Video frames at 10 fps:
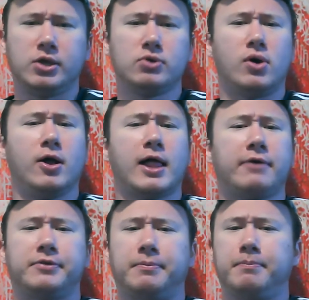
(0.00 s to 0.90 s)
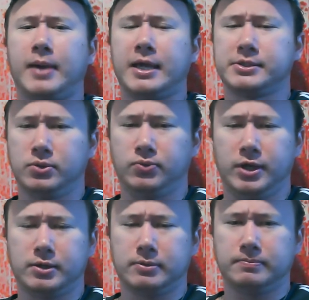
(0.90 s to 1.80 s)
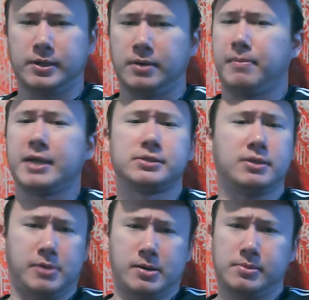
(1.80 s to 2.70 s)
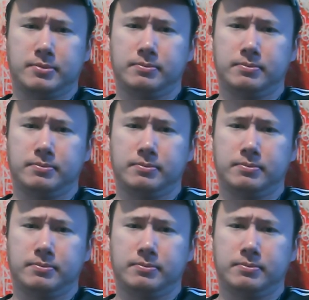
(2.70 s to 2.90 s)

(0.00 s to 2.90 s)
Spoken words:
You all have an amazing week, an amazing month,